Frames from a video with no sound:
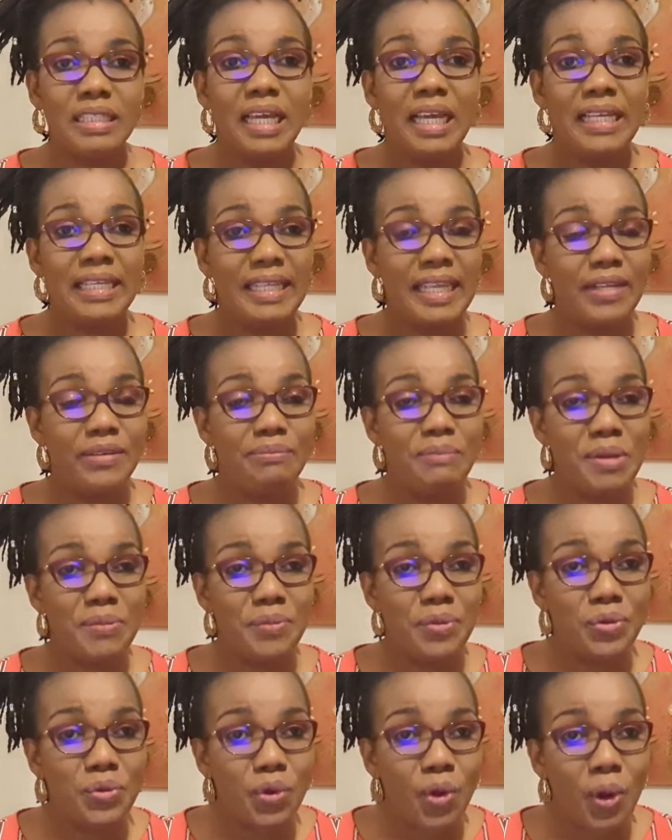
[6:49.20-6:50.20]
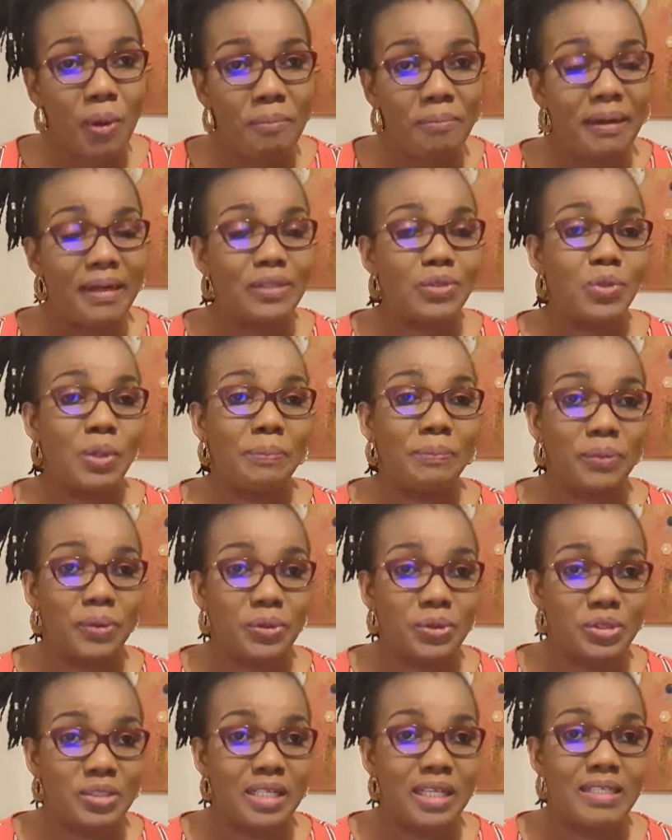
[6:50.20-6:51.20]
And then maybe you come back to
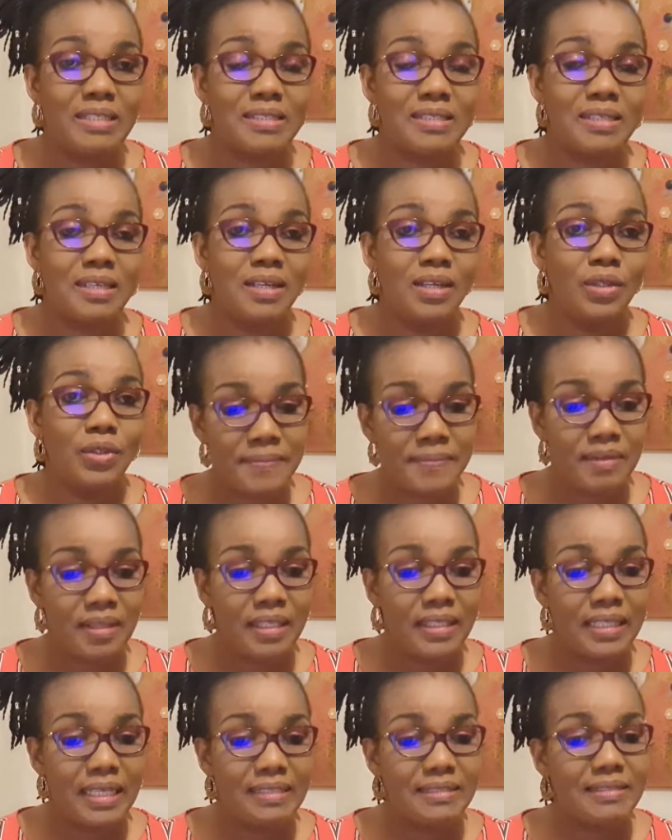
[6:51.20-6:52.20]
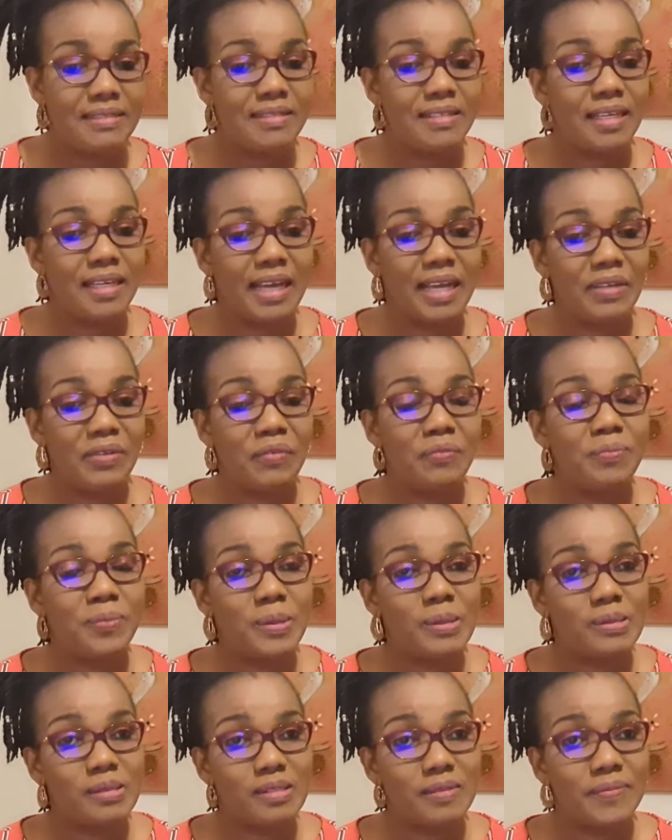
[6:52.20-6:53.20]
apologize. That is the kind of
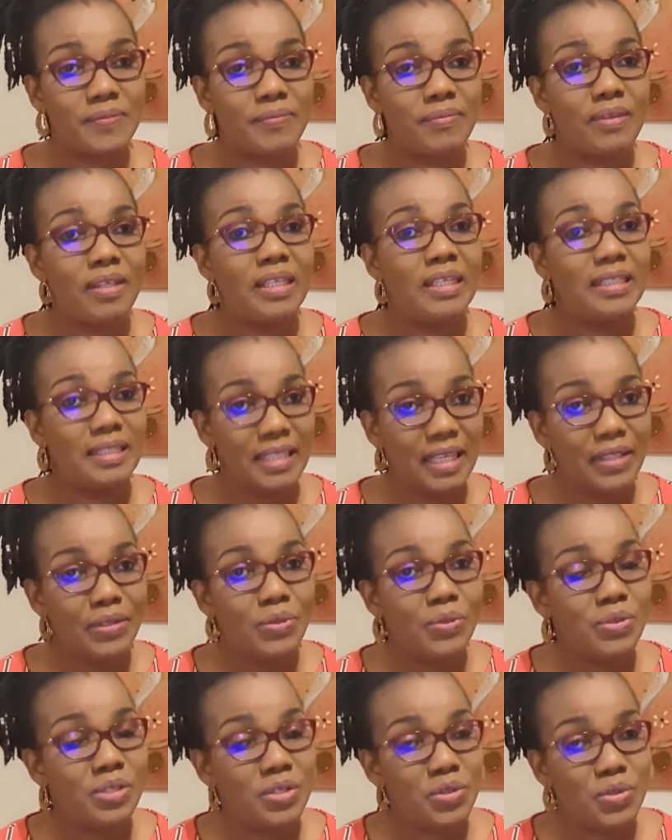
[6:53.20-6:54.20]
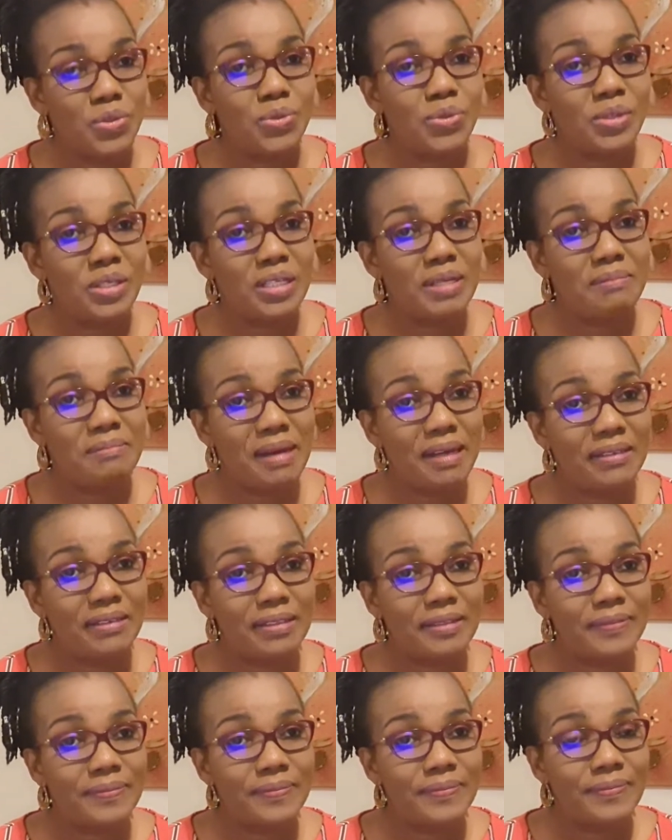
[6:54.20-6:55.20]
person that you need to really marry.
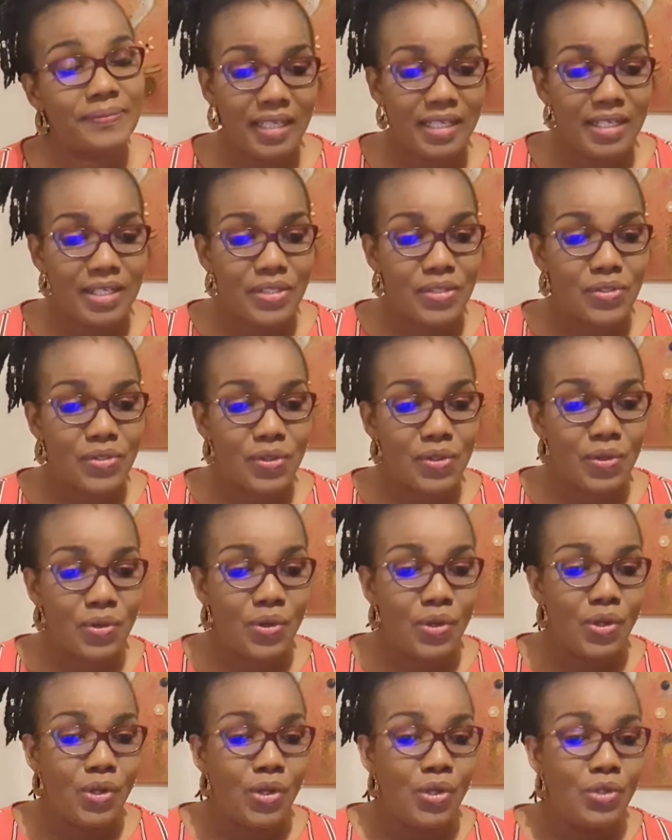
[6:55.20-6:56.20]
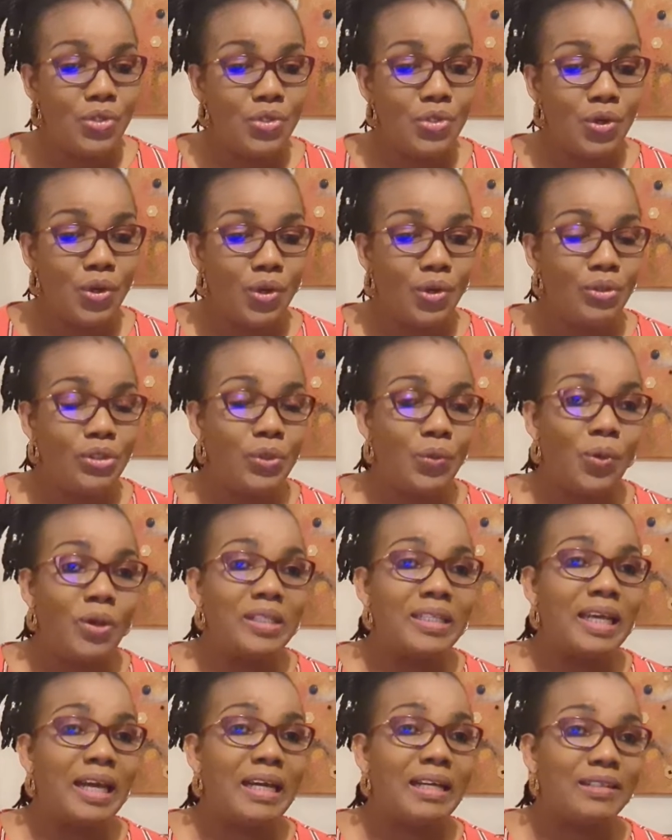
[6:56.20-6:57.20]
So you're the one
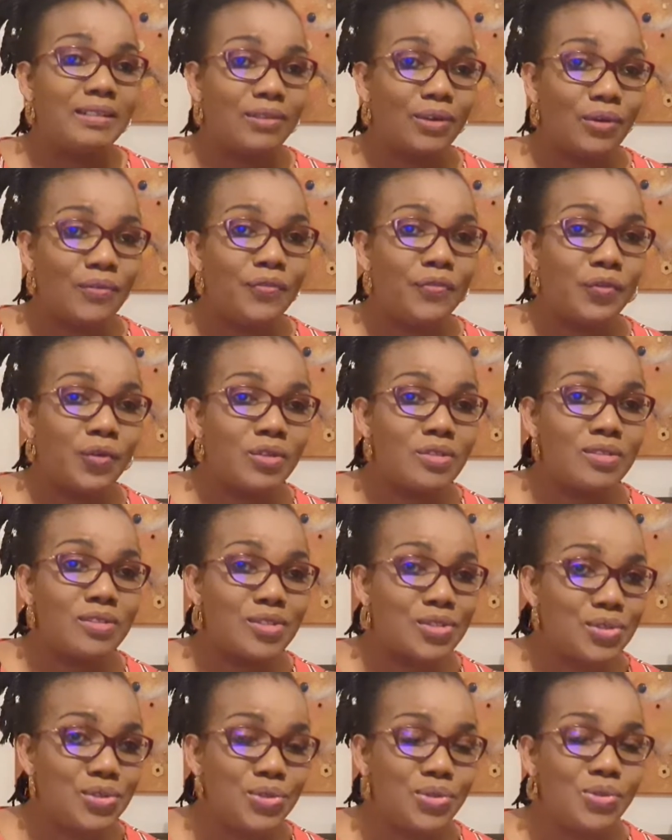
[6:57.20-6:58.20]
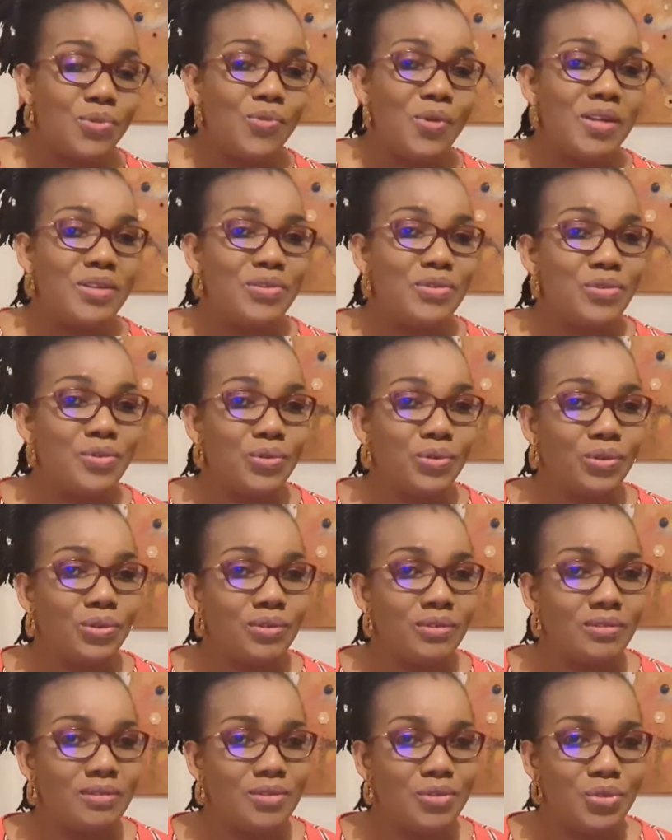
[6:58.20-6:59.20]
that confronts you when you
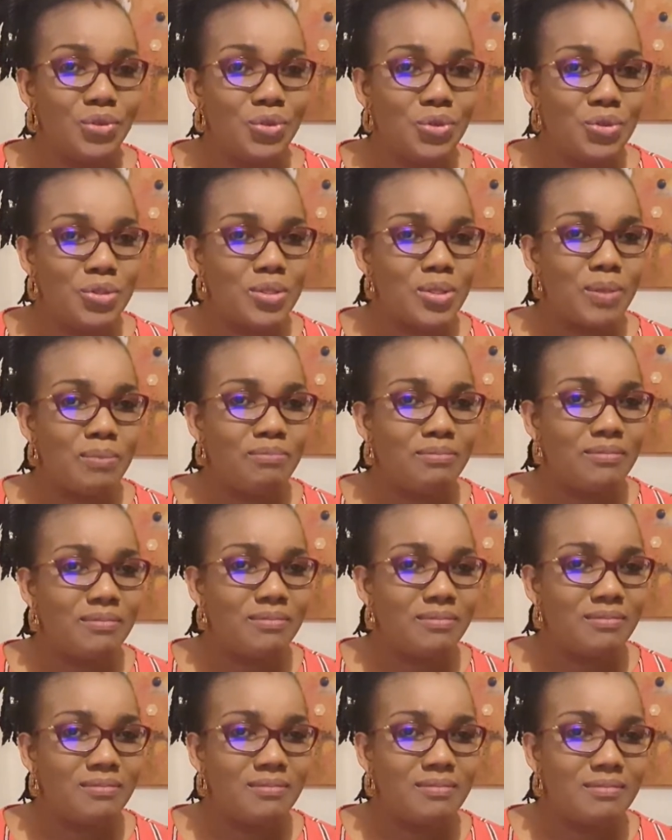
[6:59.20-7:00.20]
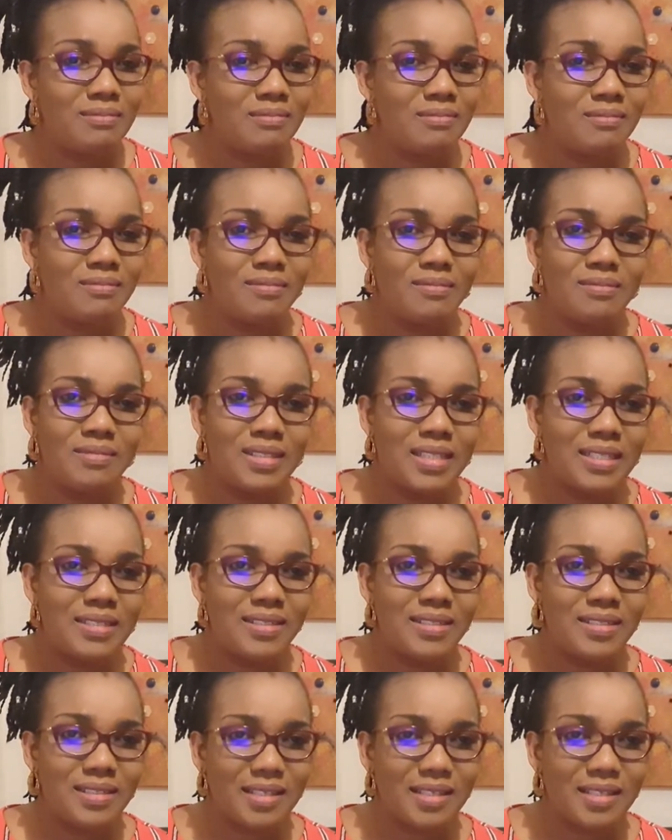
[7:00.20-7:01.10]
do some dirty